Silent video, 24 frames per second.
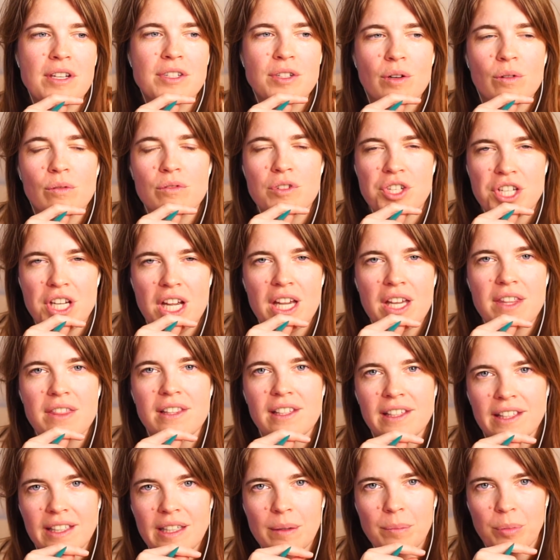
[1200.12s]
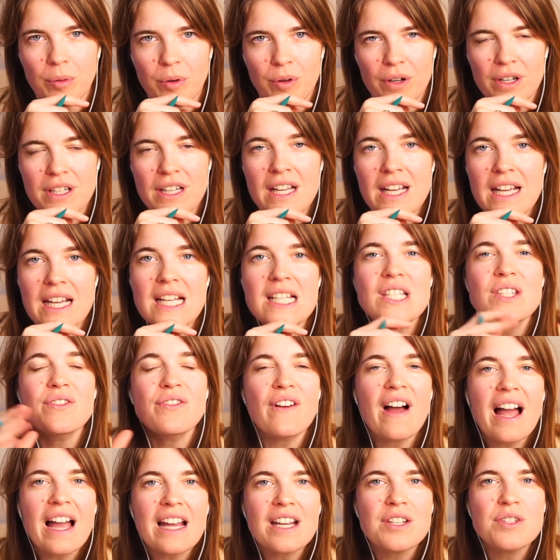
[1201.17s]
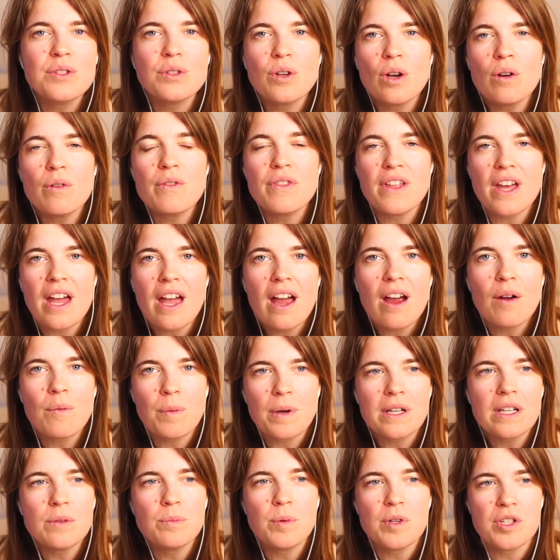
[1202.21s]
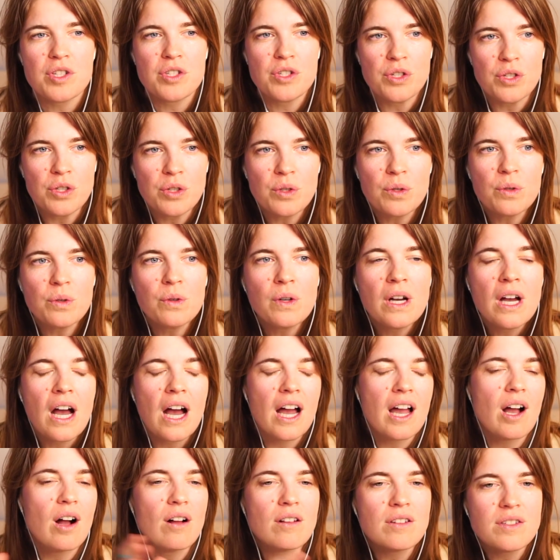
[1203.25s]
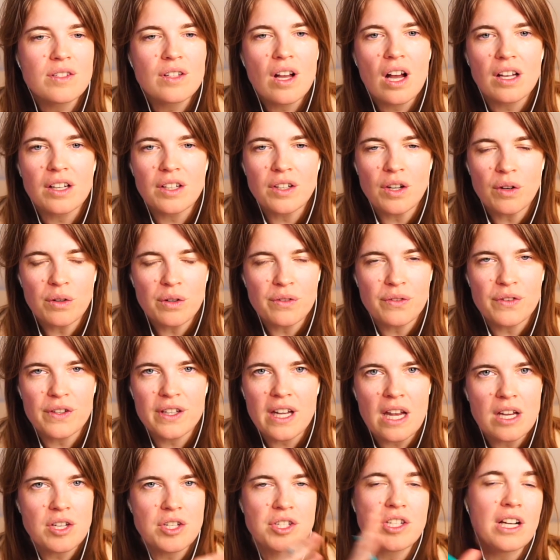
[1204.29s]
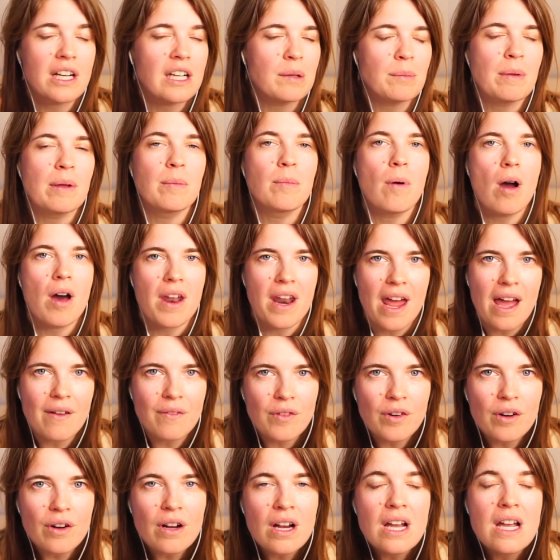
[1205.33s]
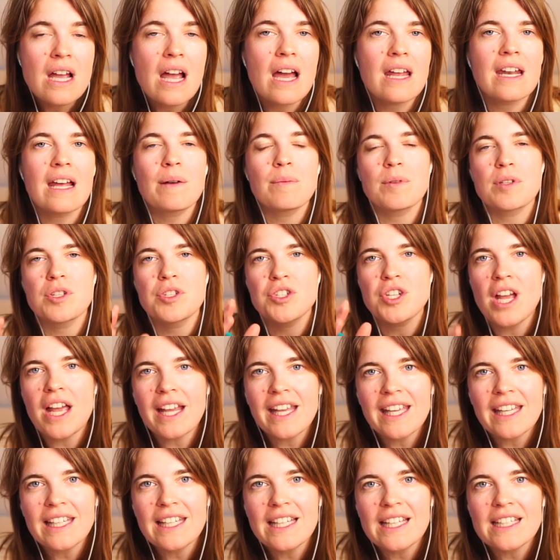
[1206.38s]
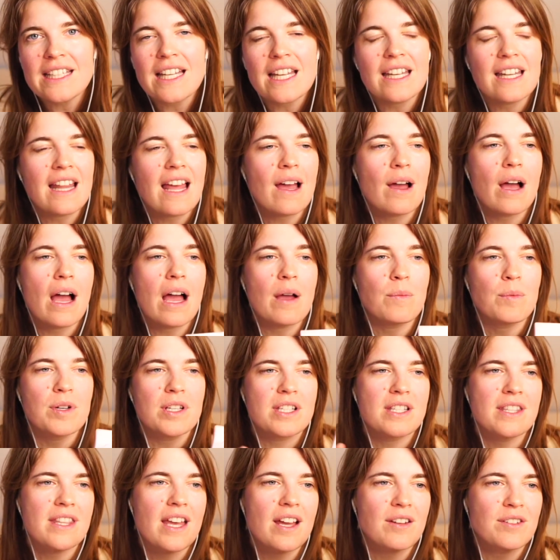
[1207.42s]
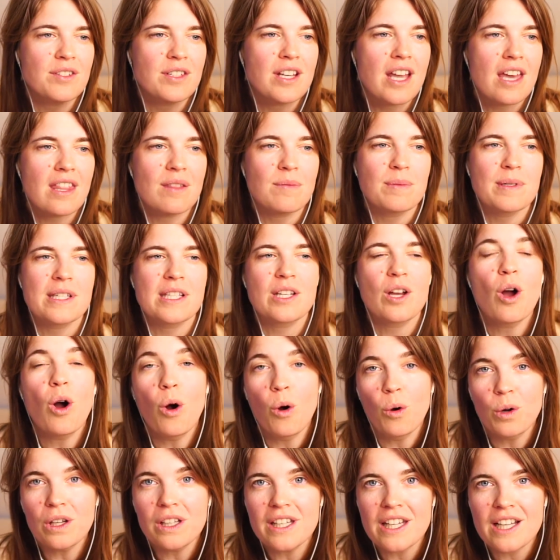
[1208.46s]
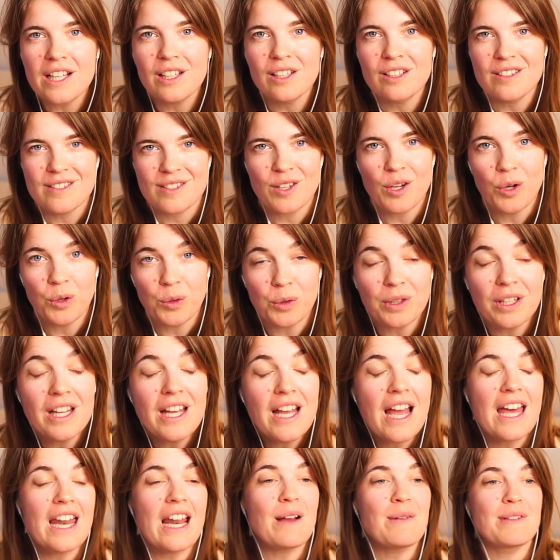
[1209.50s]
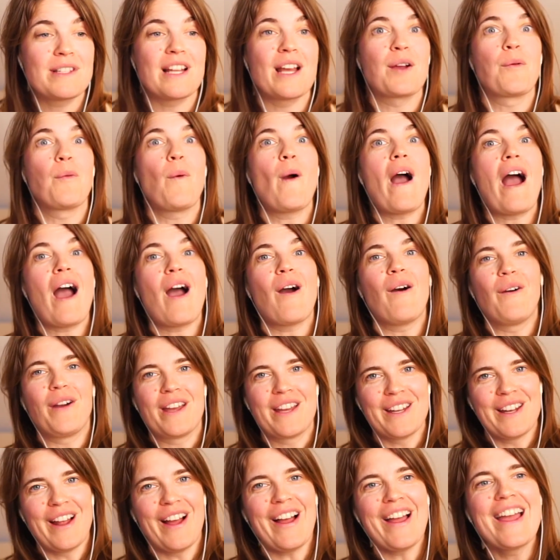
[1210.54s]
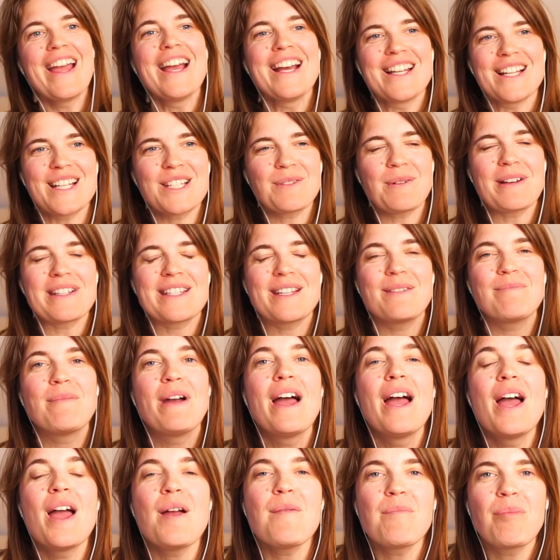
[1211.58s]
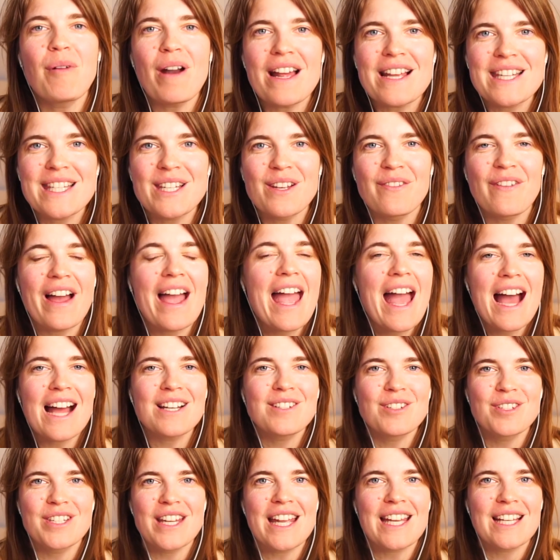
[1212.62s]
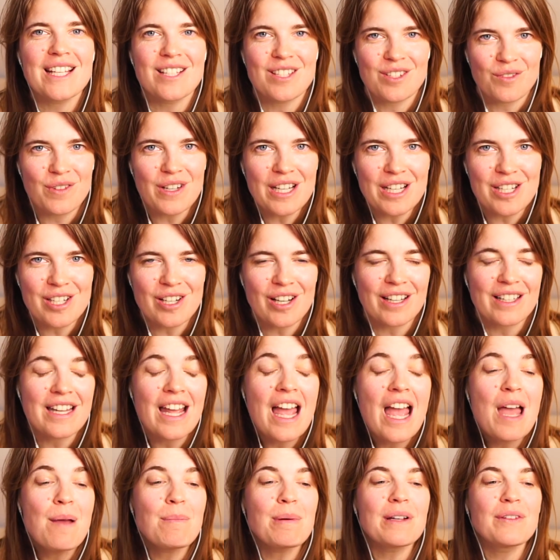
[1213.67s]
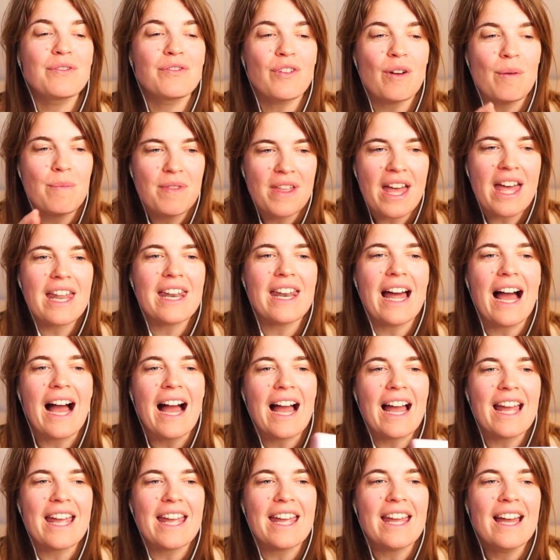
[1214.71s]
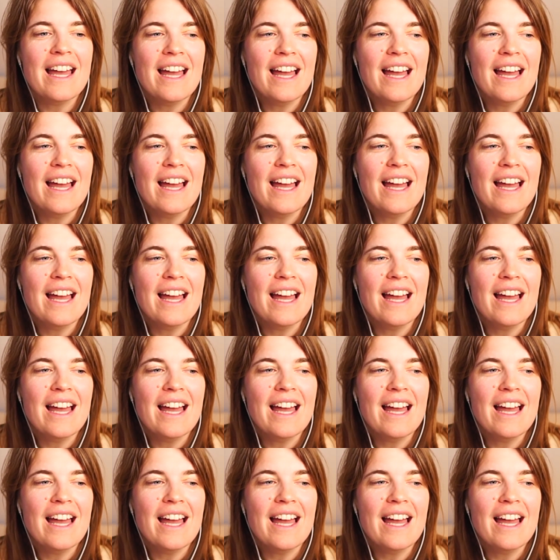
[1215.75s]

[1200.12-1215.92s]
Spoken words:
don't check the leaderboard. It's fine to go there when it was new. I also got a notification telling me whatever. And I was checking it. And I was there together with Nicholas Cole. And I was like, wow, this was impressive. I had to take a screenshot. But from then I